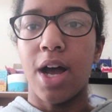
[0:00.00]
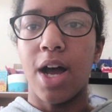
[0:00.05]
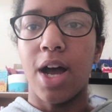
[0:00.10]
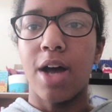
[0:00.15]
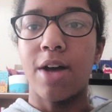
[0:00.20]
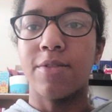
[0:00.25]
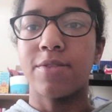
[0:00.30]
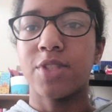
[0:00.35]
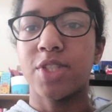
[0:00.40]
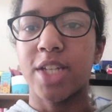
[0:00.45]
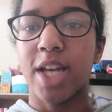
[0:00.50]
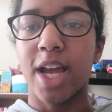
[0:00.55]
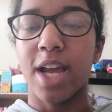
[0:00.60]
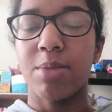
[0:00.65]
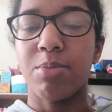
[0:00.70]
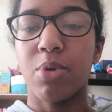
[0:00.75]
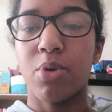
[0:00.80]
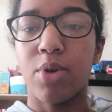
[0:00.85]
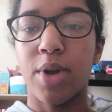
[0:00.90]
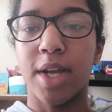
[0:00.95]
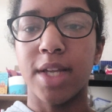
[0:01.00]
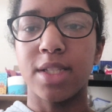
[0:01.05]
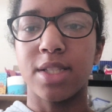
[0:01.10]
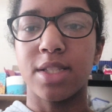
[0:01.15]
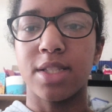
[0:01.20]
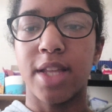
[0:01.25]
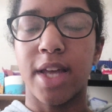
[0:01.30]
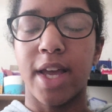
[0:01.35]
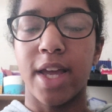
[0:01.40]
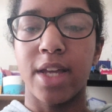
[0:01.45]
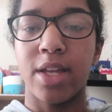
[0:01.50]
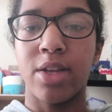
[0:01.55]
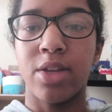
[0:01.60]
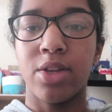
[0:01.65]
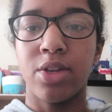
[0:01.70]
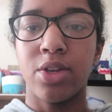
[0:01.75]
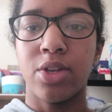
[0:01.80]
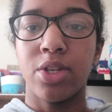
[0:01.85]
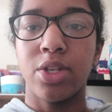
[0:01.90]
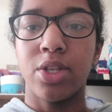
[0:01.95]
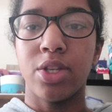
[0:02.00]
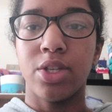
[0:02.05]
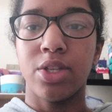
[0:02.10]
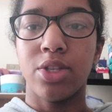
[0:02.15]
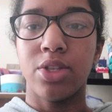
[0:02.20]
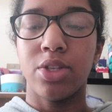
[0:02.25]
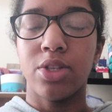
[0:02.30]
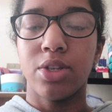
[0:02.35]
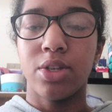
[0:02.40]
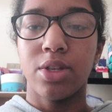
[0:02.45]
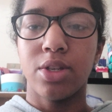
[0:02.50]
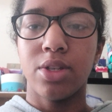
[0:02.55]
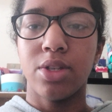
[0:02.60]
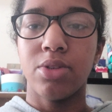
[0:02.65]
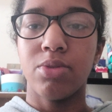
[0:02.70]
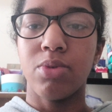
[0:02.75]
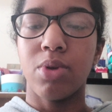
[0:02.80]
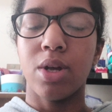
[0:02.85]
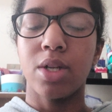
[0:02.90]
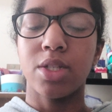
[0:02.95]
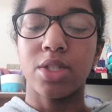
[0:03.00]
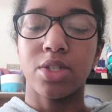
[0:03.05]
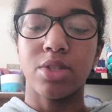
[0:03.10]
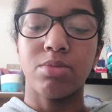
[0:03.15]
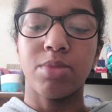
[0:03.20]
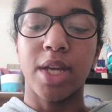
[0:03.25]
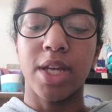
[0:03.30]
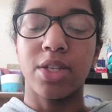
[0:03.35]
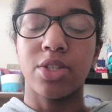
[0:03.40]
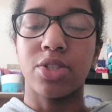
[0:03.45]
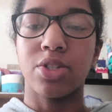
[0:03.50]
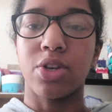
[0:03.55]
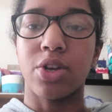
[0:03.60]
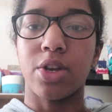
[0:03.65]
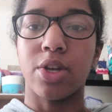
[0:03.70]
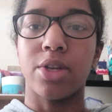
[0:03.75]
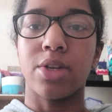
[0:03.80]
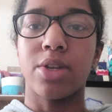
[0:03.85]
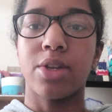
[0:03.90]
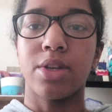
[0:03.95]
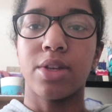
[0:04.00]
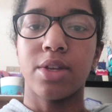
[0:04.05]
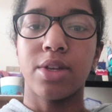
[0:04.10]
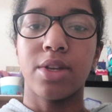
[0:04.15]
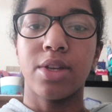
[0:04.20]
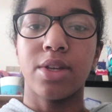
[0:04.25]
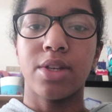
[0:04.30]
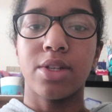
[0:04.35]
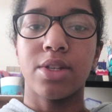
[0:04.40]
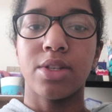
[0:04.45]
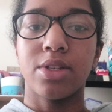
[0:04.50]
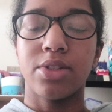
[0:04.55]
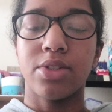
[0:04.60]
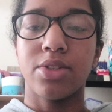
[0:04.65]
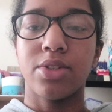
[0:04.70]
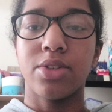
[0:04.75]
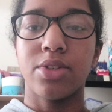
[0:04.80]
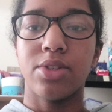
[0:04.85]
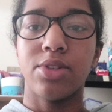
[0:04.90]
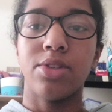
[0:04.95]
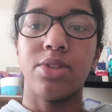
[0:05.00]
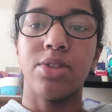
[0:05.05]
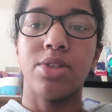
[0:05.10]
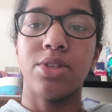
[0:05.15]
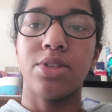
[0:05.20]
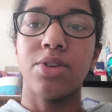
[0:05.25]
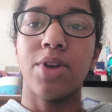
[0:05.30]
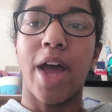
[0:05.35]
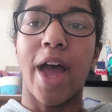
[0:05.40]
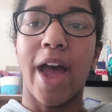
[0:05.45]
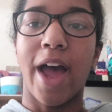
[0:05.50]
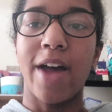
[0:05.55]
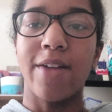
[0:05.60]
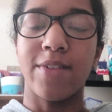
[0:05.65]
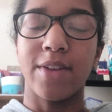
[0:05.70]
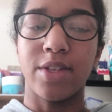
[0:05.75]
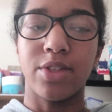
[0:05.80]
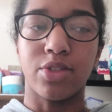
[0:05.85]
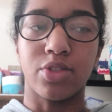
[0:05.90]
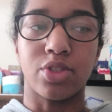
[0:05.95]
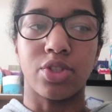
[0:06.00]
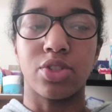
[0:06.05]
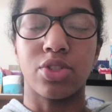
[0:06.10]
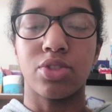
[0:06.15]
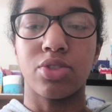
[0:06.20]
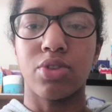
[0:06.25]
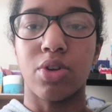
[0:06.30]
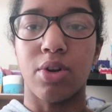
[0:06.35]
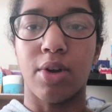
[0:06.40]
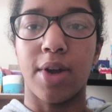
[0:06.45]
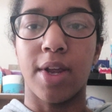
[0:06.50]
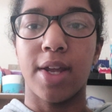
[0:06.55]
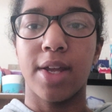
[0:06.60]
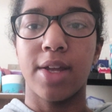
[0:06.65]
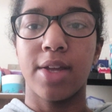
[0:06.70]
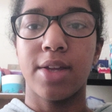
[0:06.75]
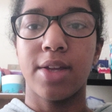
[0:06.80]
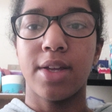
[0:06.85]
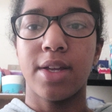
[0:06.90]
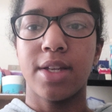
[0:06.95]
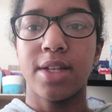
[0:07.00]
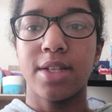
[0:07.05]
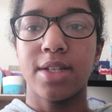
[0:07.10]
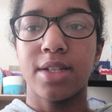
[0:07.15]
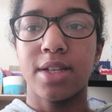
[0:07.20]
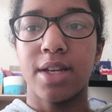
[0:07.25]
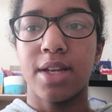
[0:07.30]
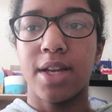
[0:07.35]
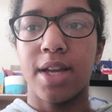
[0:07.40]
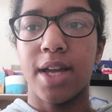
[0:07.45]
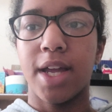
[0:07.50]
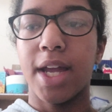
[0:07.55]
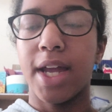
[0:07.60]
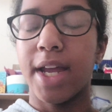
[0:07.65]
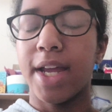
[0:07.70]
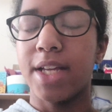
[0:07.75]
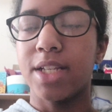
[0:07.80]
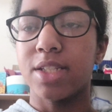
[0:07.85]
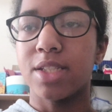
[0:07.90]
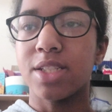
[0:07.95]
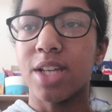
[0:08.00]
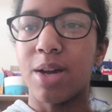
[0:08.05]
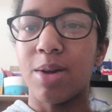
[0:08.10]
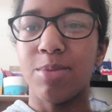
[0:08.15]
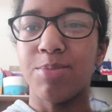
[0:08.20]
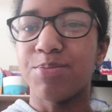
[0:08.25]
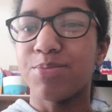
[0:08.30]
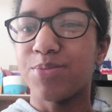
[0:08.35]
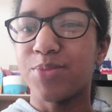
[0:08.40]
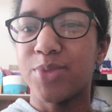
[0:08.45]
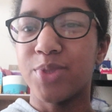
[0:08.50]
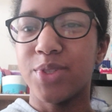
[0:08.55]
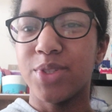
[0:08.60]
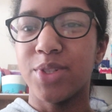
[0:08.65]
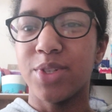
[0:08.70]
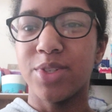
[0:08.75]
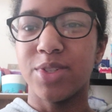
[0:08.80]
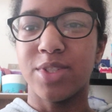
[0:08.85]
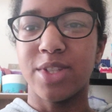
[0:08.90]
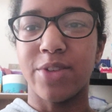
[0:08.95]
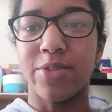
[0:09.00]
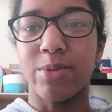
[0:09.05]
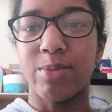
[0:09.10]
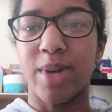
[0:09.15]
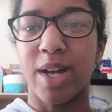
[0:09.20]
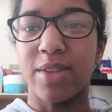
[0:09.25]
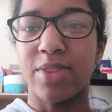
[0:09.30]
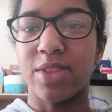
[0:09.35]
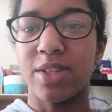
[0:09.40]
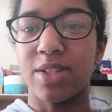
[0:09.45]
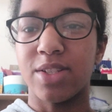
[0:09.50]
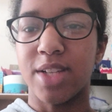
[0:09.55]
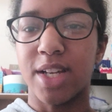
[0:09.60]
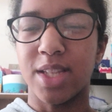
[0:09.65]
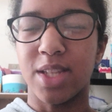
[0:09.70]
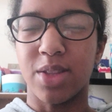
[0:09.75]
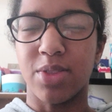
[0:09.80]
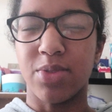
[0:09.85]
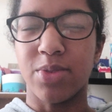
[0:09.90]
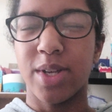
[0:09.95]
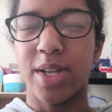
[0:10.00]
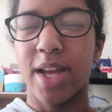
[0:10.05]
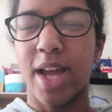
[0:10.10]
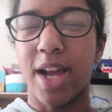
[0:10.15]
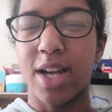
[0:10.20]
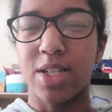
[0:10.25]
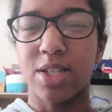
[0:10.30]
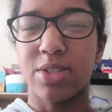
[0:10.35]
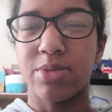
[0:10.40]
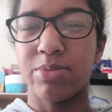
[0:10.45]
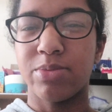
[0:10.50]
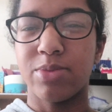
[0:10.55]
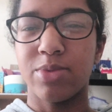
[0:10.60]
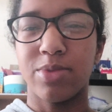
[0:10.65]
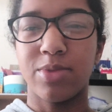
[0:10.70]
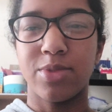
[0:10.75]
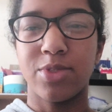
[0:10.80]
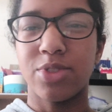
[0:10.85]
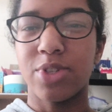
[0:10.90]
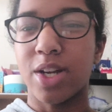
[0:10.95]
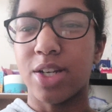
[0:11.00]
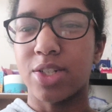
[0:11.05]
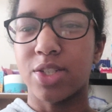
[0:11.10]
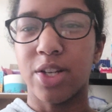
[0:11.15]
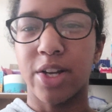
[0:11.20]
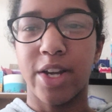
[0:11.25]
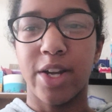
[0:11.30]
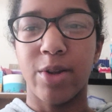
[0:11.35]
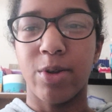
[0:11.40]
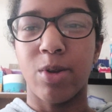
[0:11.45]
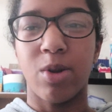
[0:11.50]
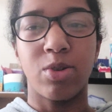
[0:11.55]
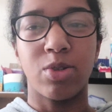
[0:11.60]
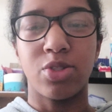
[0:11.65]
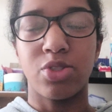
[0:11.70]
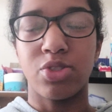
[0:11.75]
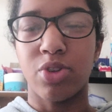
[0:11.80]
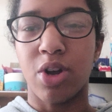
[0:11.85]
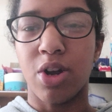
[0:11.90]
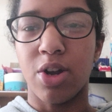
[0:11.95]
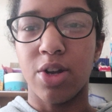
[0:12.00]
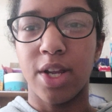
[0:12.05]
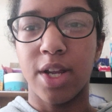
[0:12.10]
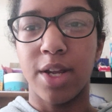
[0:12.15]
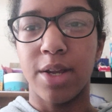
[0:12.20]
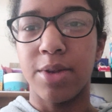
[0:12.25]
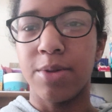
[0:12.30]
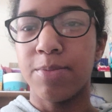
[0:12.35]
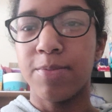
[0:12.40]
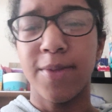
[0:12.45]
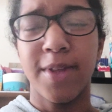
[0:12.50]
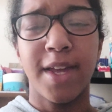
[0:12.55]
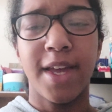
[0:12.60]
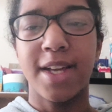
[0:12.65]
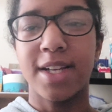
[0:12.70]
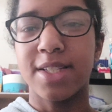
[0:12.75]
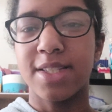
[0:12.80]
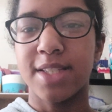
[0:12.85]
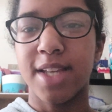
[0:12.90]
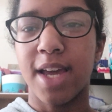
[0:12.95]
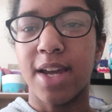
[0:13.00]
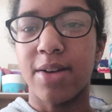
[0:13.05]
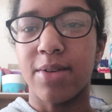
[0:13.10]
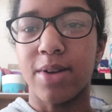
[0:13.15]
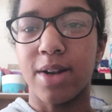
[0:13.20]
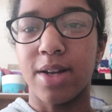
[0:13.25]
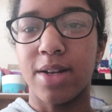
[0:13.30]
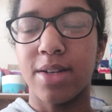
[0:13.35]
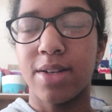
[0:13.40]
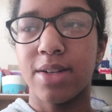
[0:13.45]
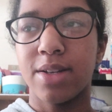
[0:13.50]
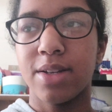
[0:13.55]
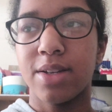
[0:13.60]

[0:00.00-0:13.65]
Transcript: of checkpoints that you want to make sure you have in your story. And some use different methods like the 3-act structure, hero's journey, etc.